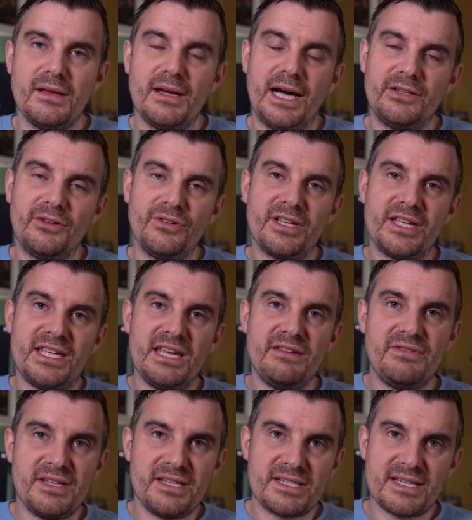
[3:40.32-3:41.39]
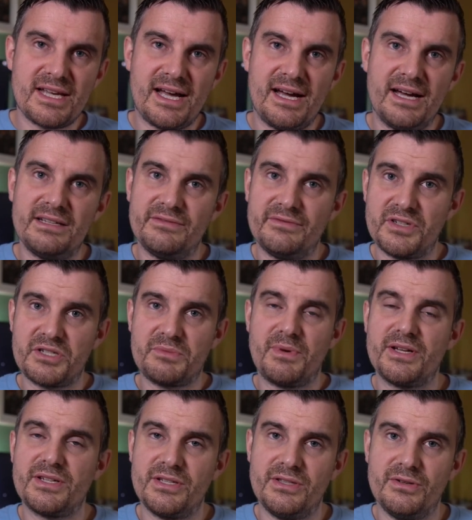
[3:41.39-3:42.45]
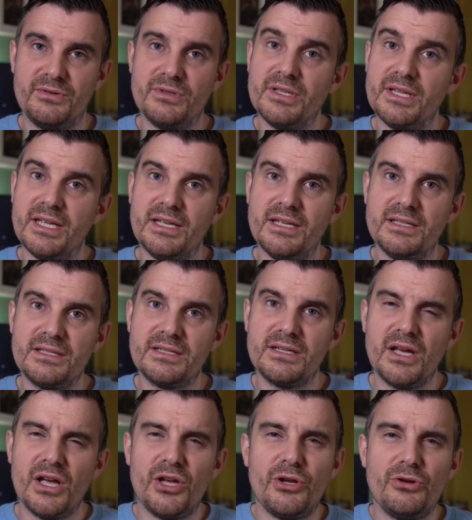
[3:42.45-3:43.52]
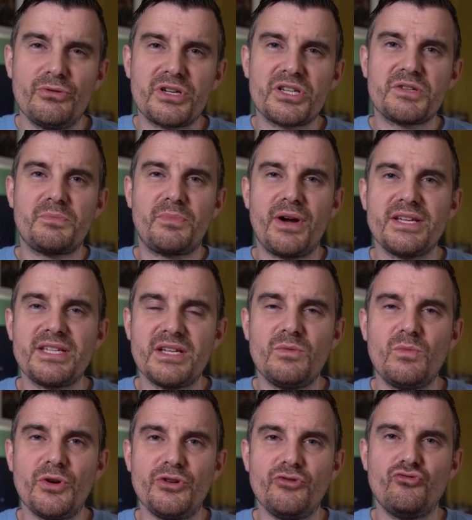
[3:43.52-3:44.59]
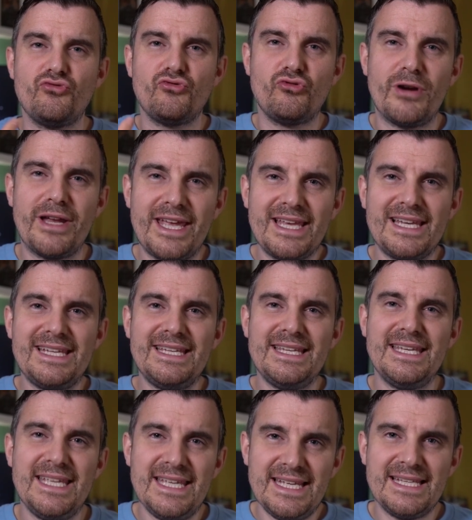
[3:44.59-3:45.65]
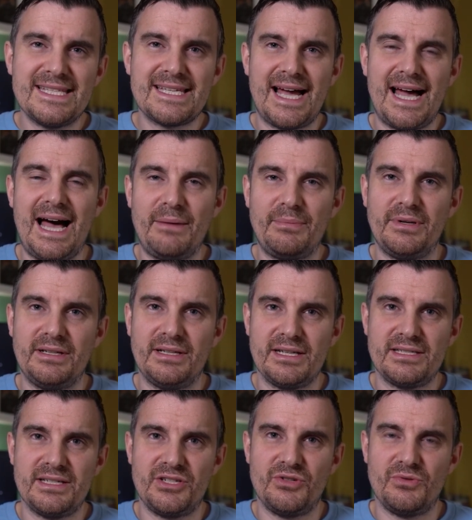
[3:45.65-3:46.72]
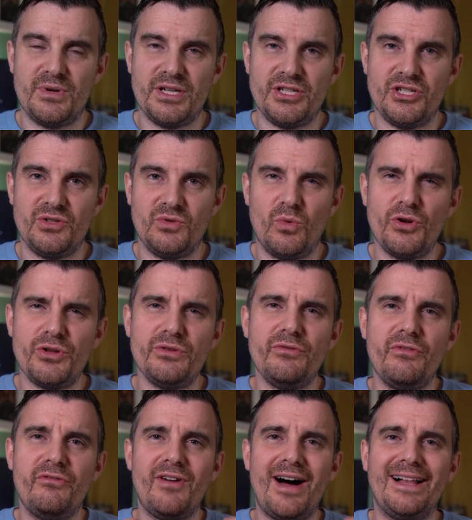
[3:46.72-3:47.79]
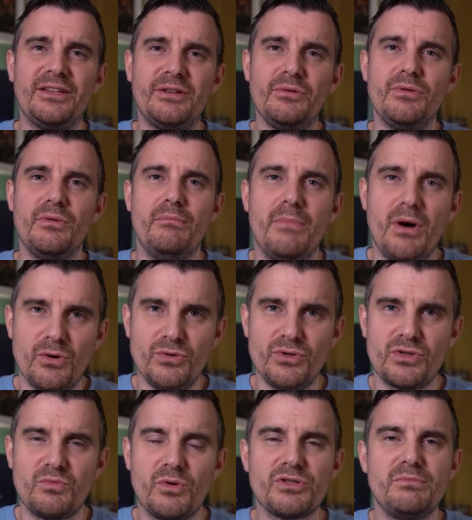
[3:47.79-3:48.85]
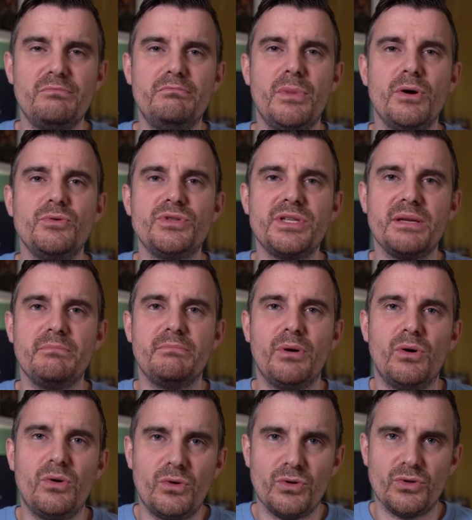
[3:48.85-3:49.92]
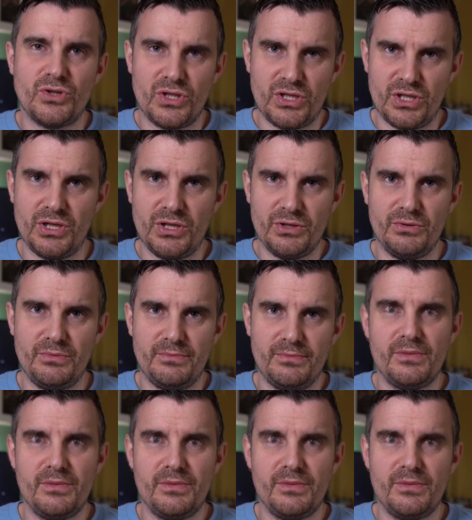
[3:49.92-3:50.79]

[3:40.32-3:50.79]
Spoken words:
And on the giving side of expressing those needs, you're expressing what you really need to happen in that situation, what you value the most, what's most important to you.